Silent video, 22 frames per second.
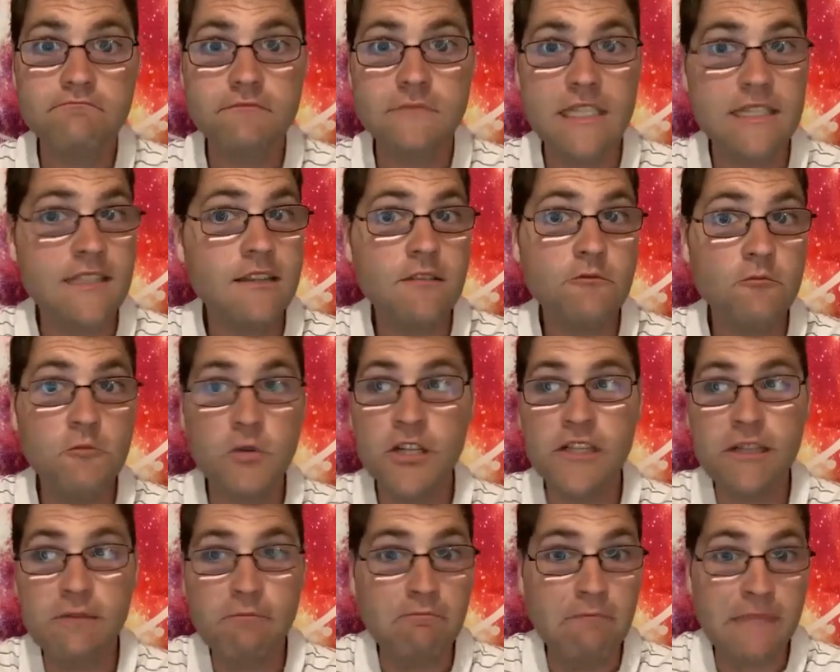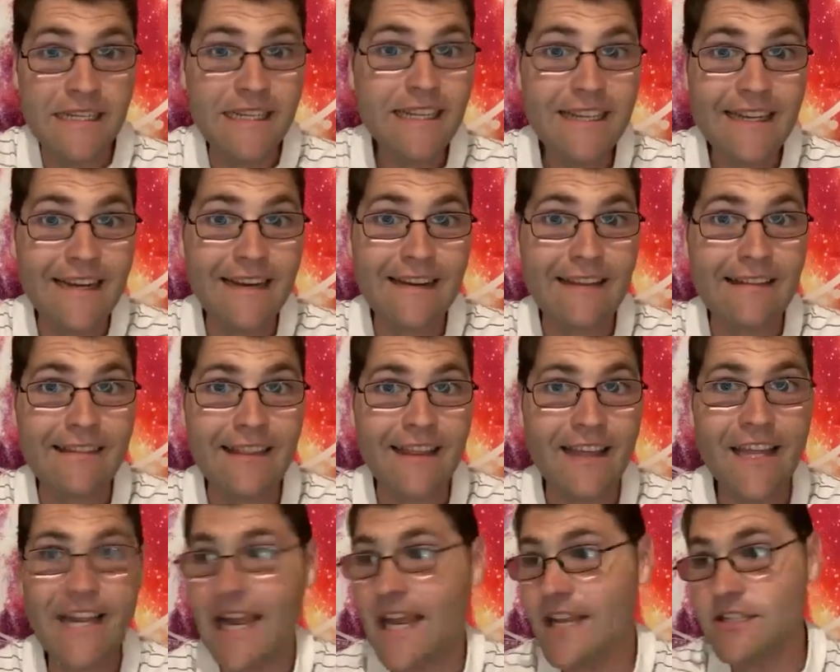Doesn't really mean
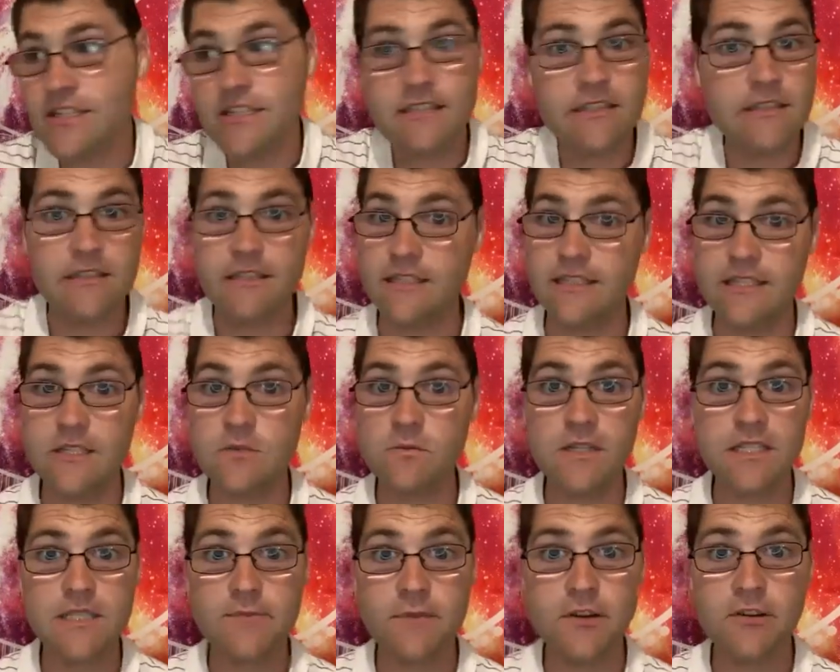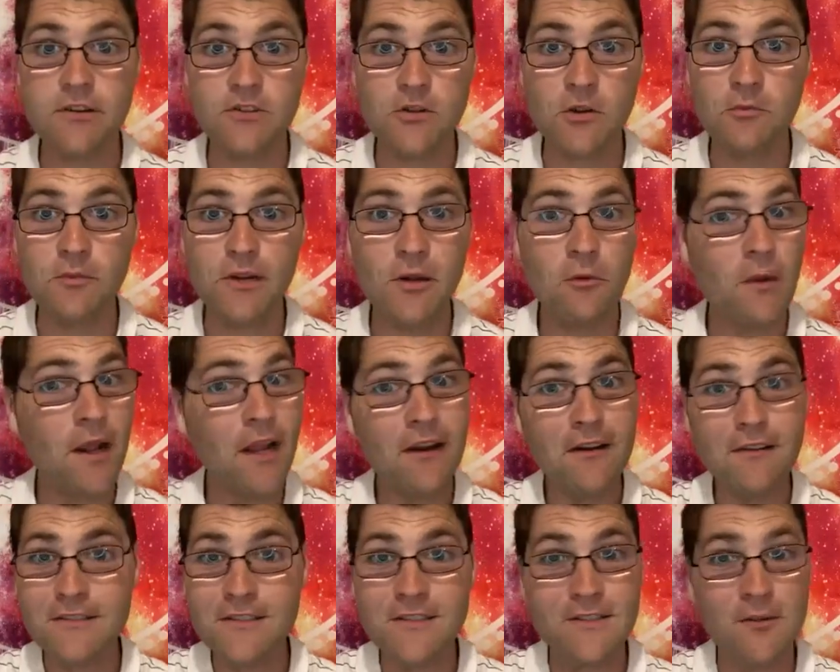anything. I just, this is what Spirit told me to
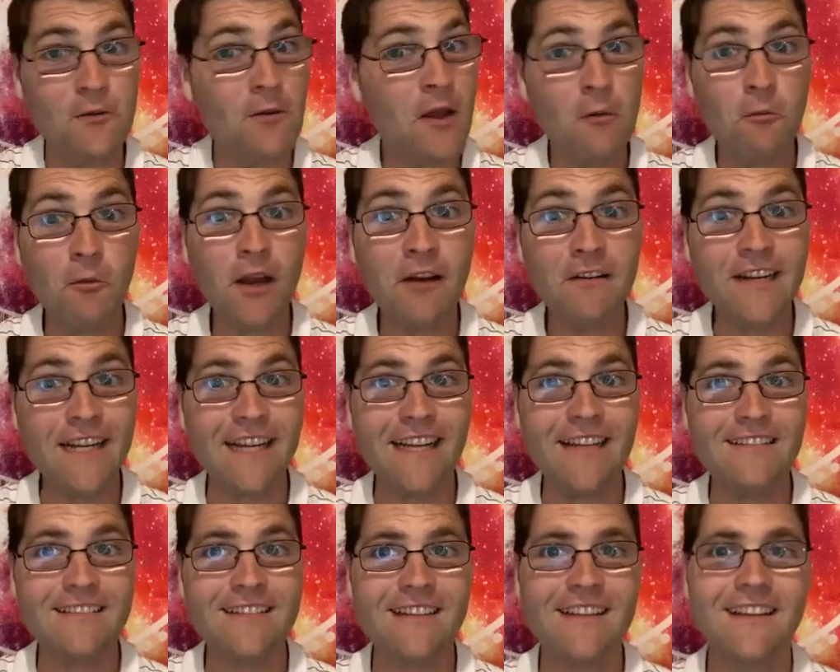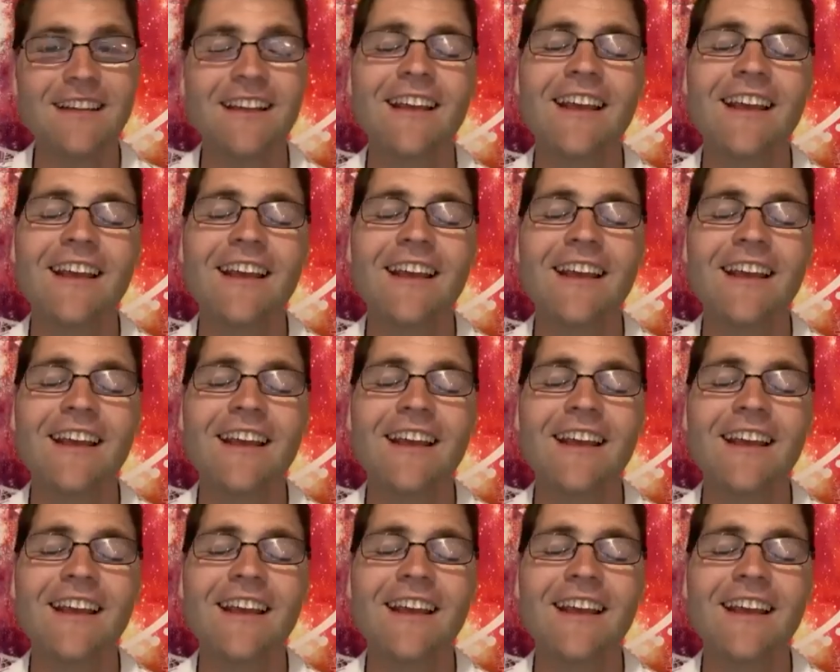wear, so I'm wearing it.